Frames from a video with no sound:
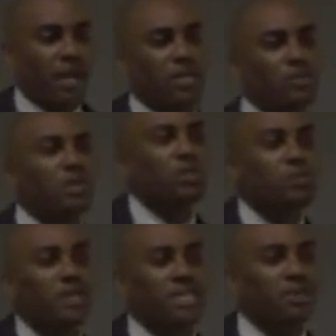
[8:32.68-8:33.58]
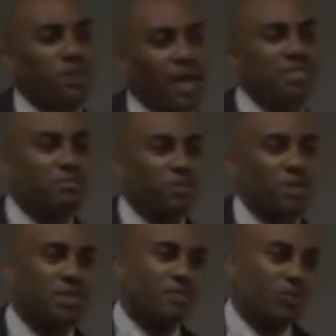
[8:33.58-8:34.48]
How do you illuminate the
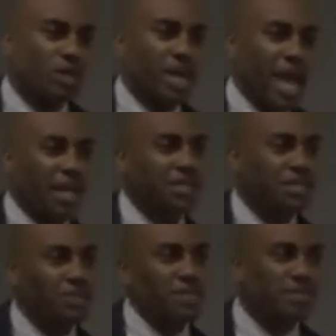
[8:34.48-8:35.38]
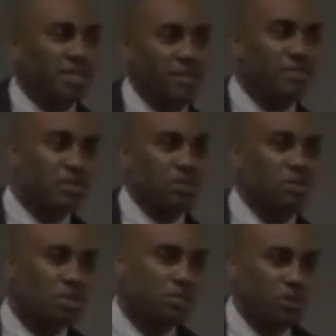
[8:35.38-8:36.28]
possibility of what it actually means to give a
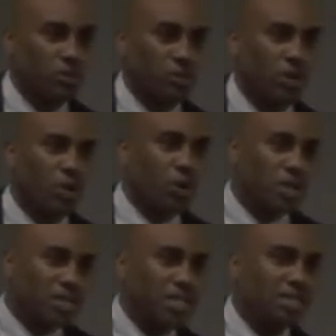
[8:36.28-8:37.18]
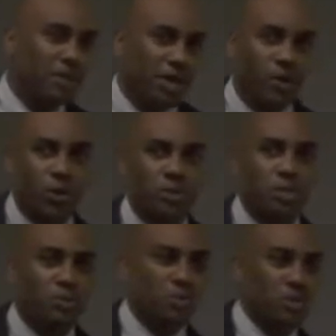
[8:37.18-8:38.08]
student a spoon, or to teach them how to hold
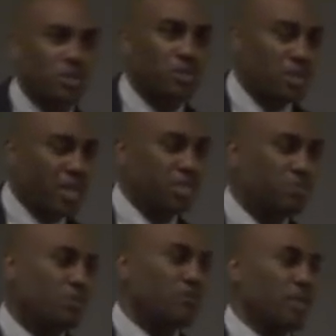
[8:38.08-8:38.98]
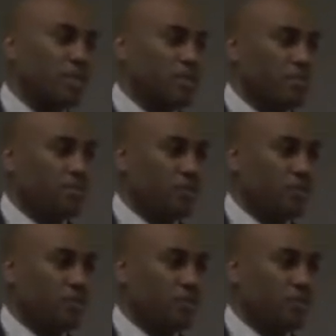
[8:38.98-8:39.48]
the spoon so that you're not spoon feeding?